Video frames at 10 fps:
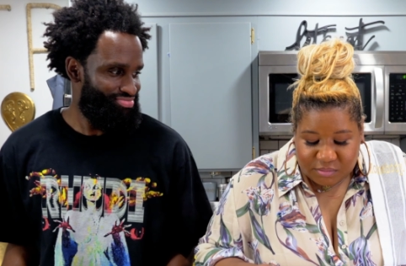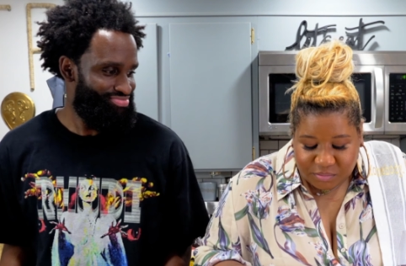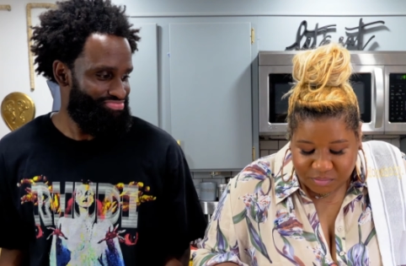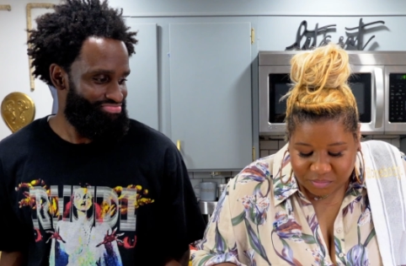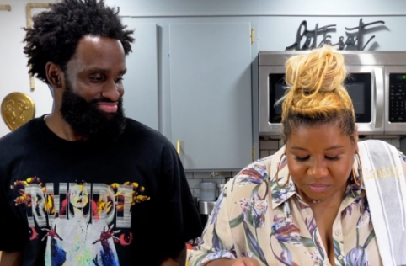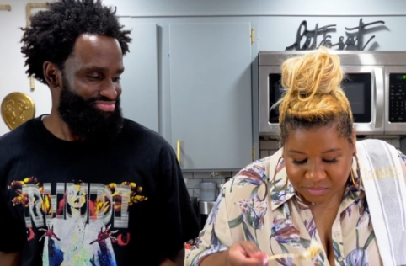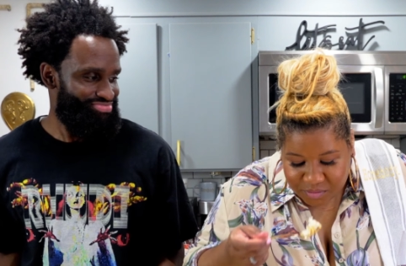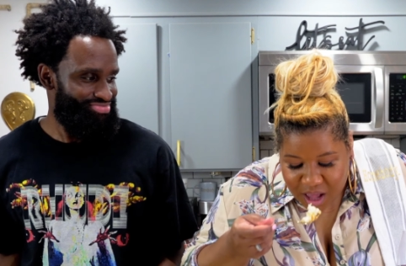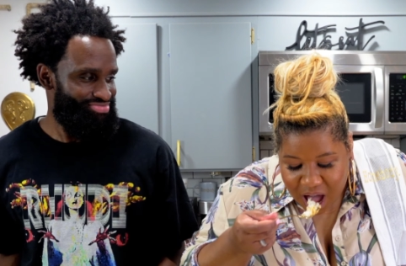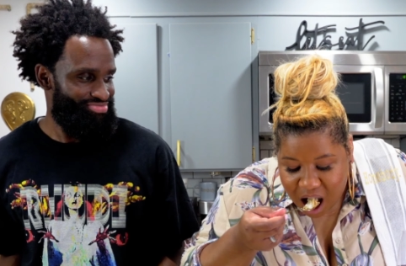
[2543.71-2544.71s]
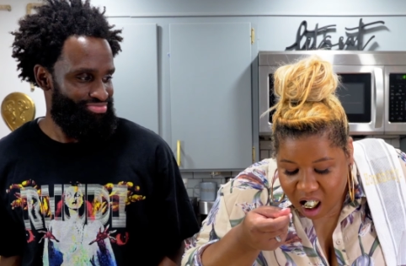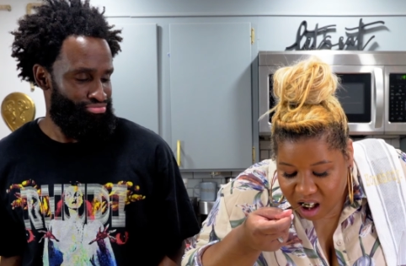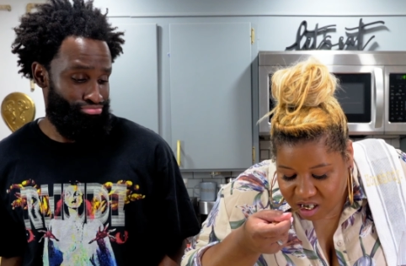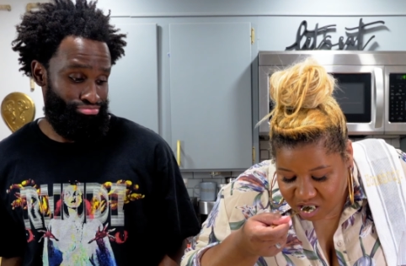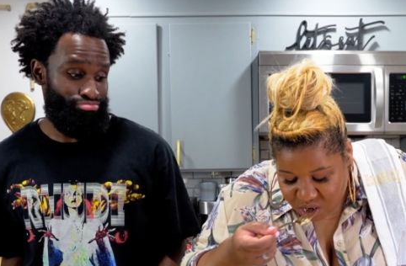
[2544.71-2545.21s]
Speaker 1: mmm
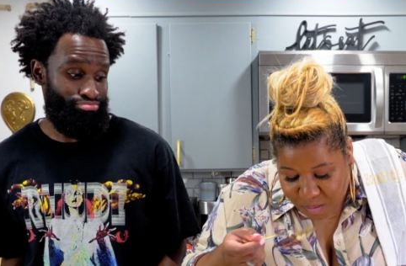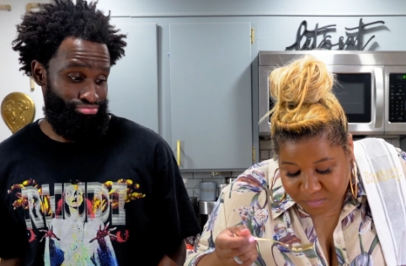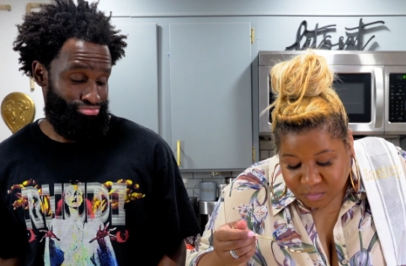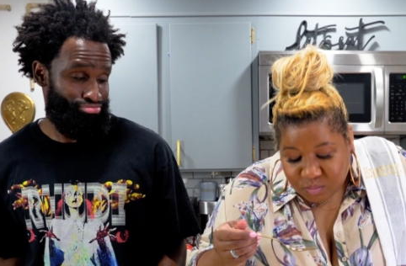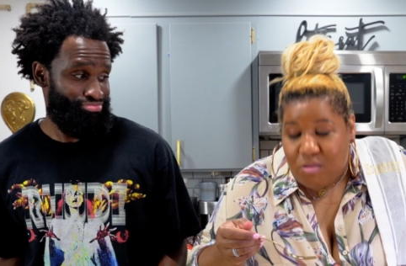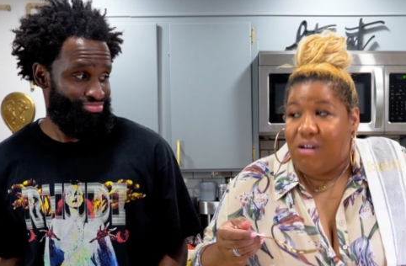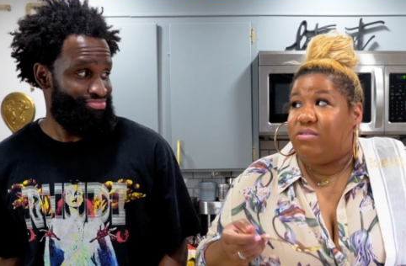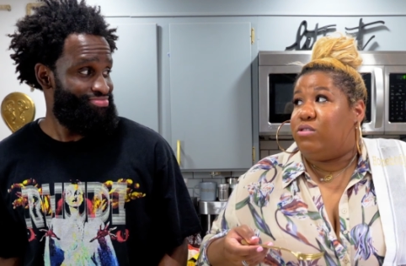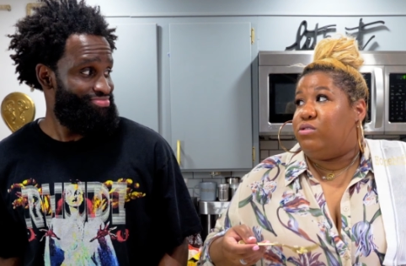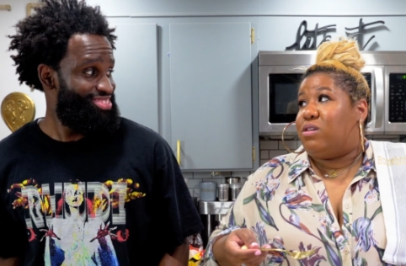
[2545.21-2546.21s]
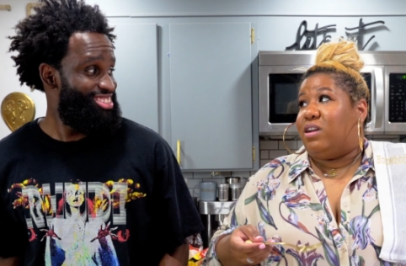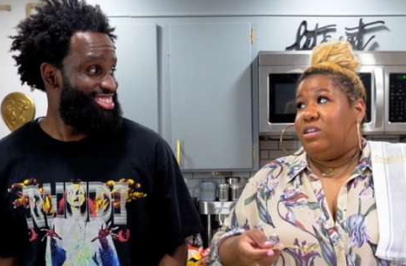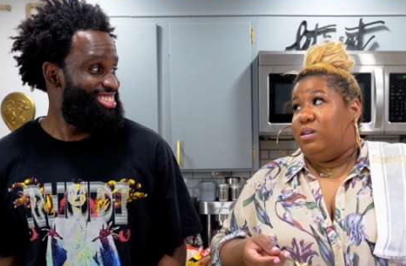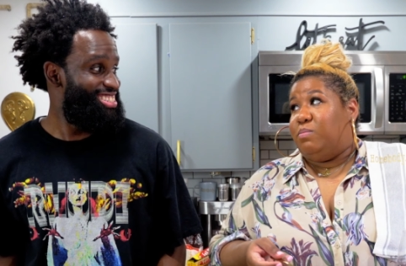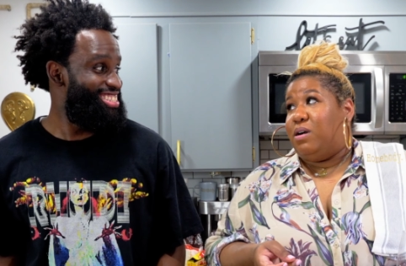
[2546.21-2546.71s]
mm-hmm. Um, I know you gotta
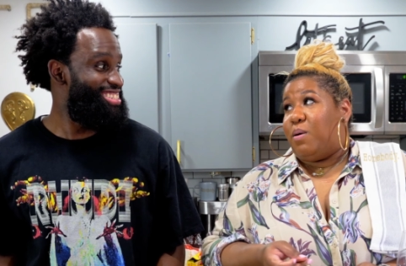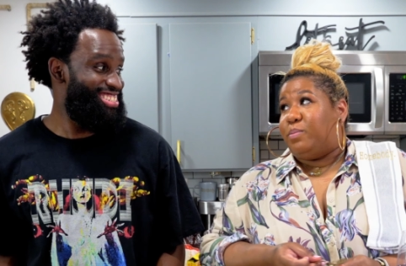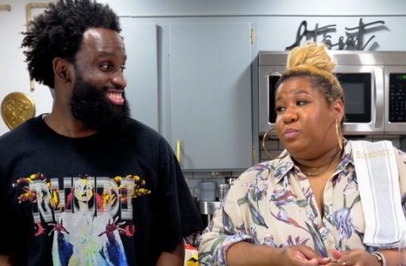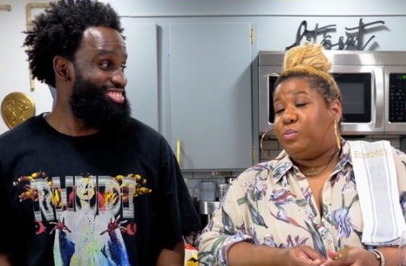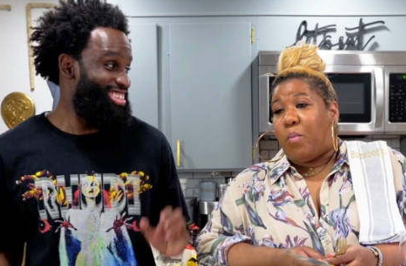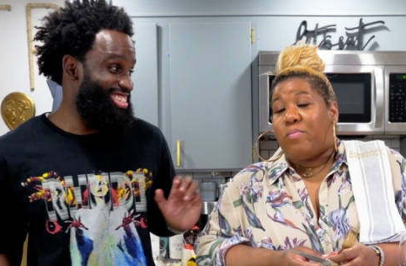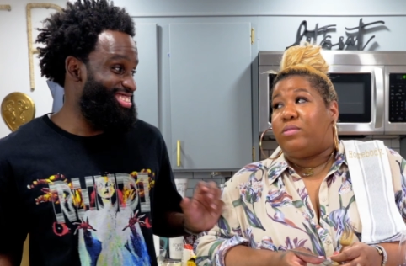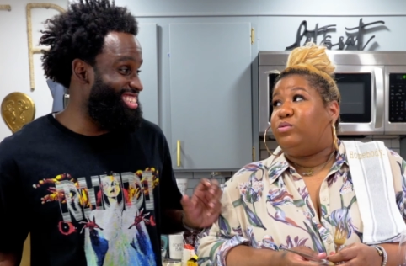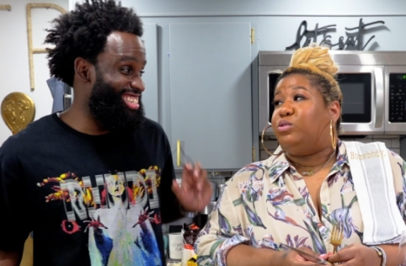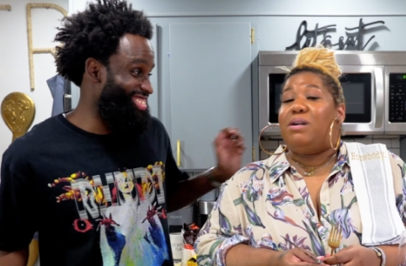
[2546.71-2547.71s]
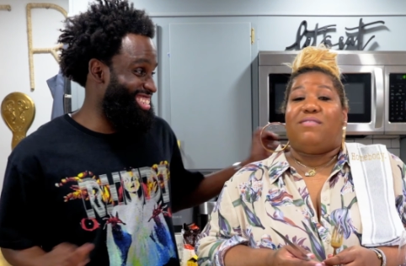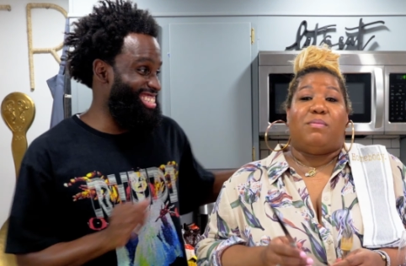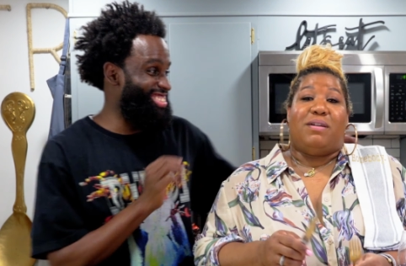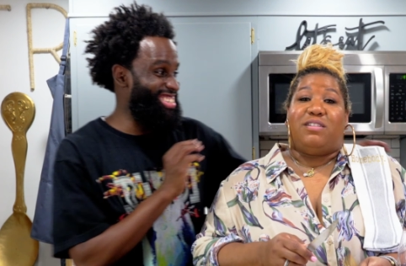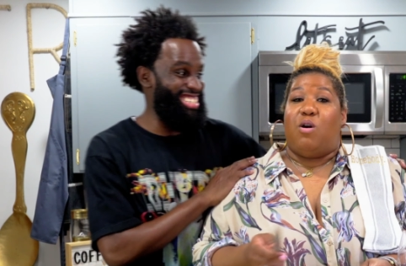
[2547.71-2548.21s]
eat, but you, go, you, go, you, you may have to
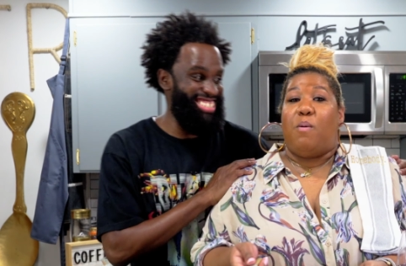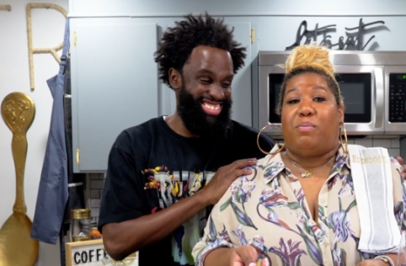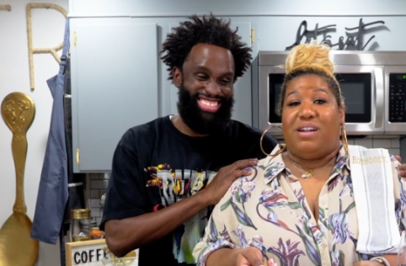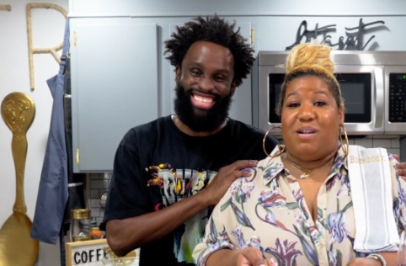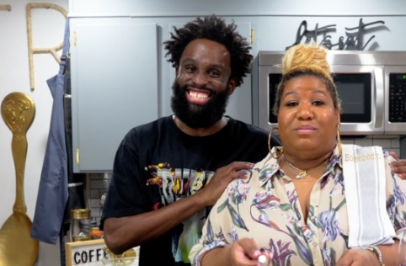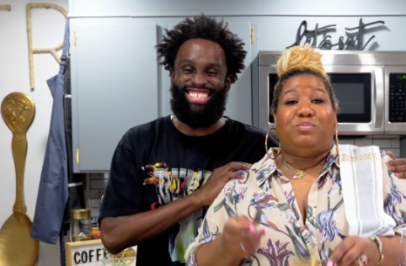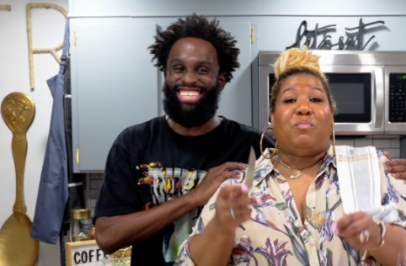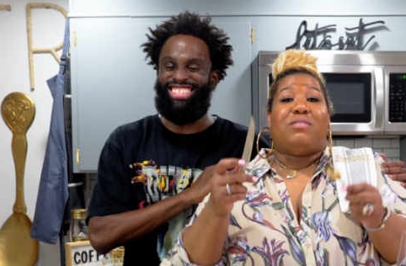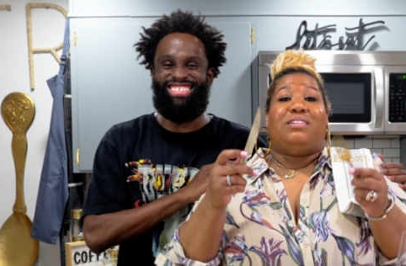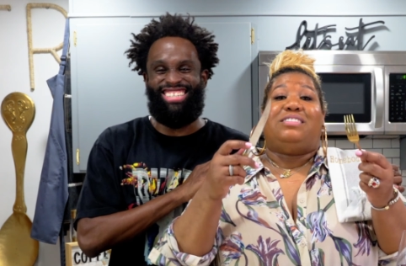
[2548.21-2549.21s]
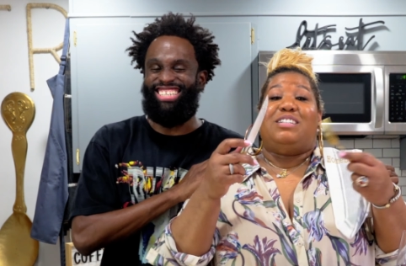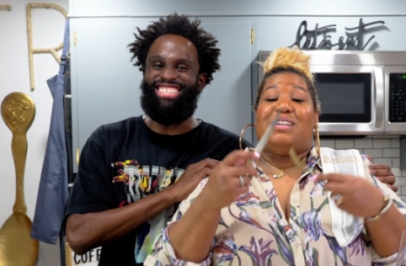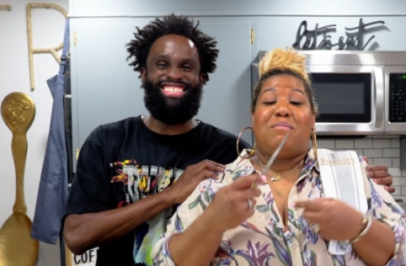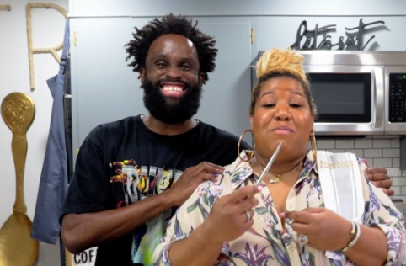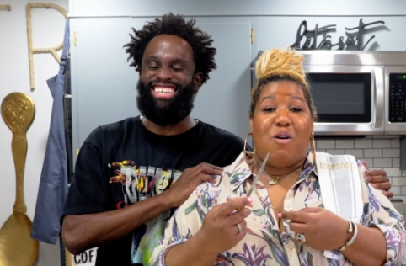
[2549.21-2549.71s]
make your own plate. You go, you go, you go.
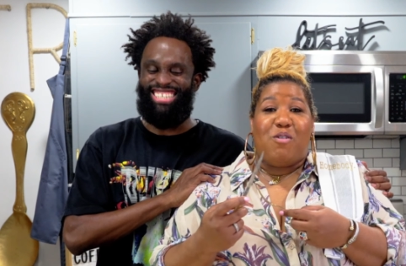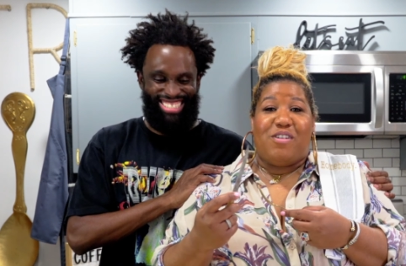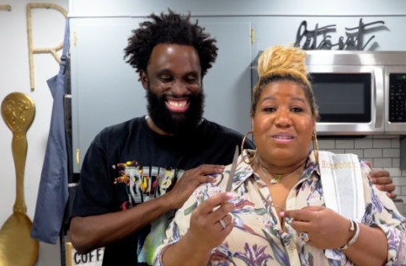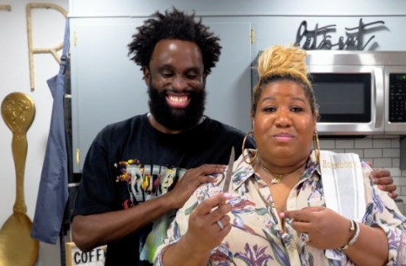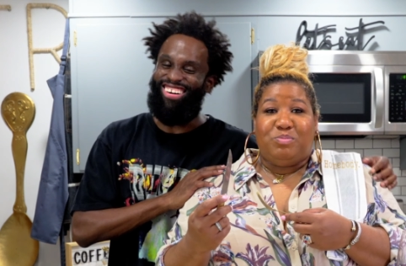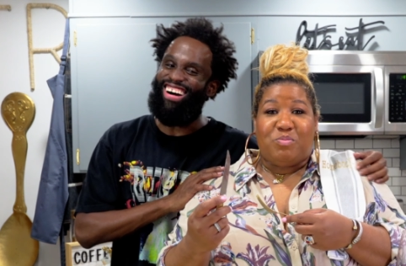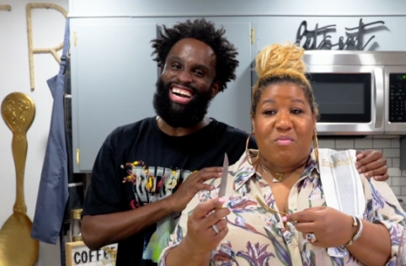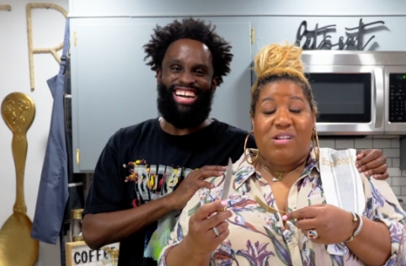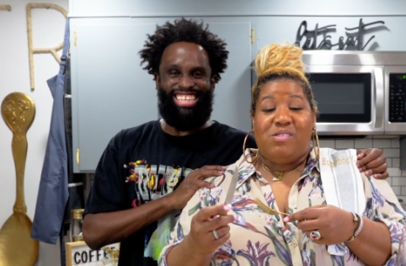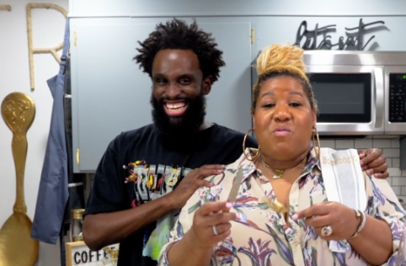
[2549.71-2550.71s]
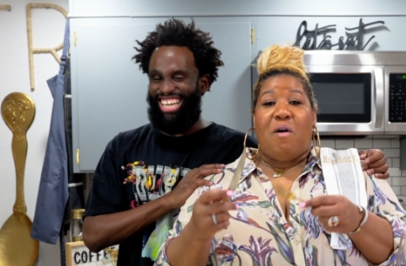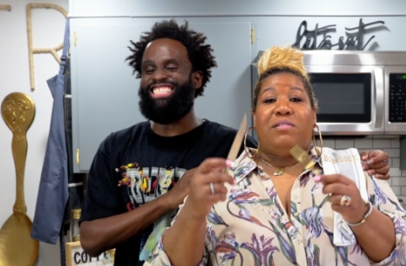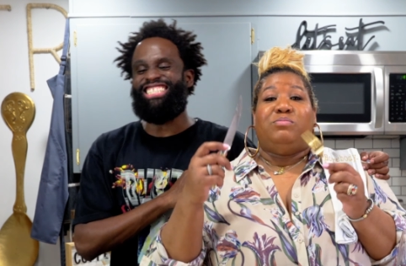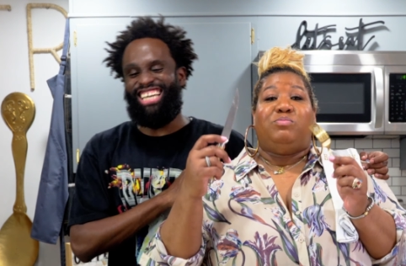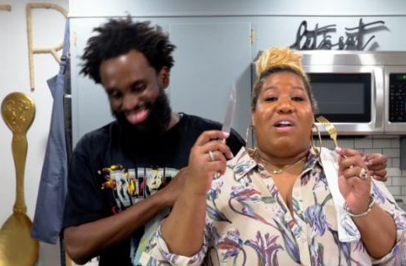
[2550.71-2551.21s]
I'm hungry. Go ahead,
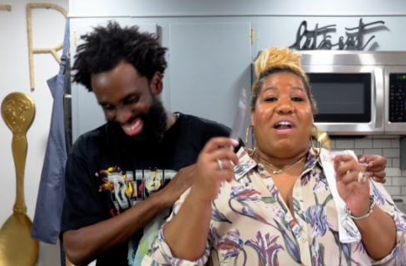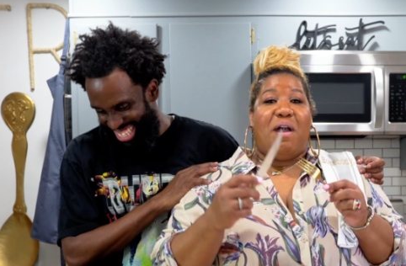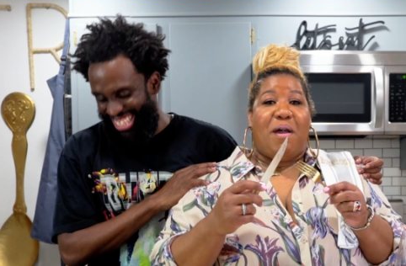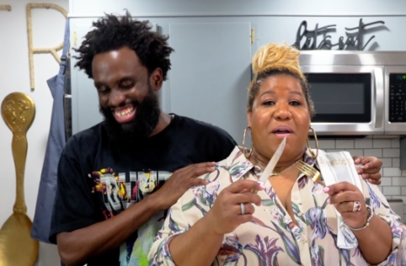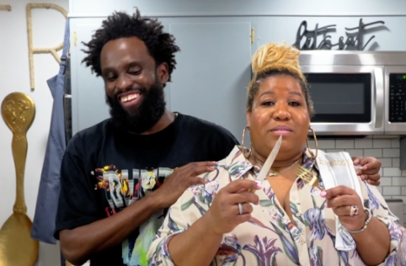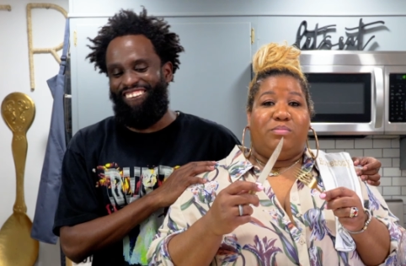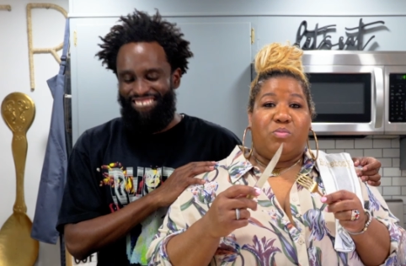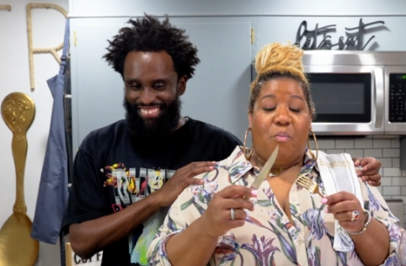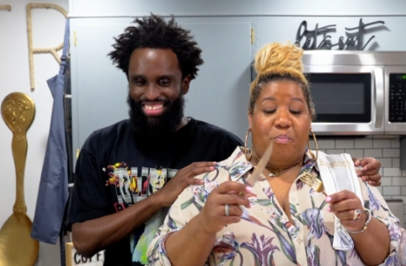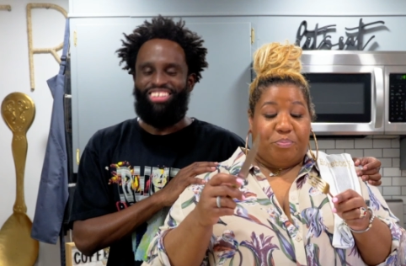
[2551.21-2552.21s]
yes, have Um,